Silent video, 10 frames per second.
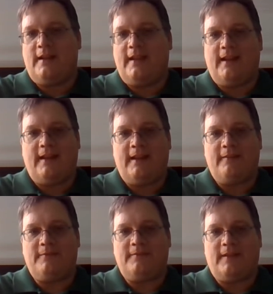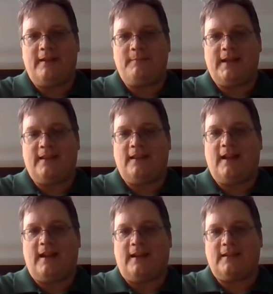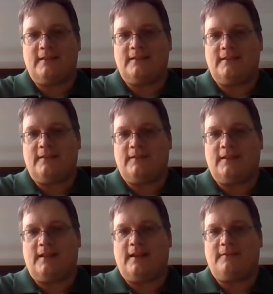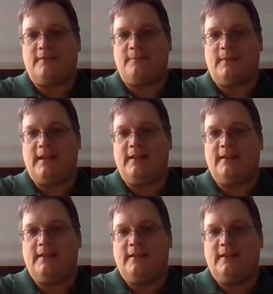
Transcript: I have my clocks. I have a clock from my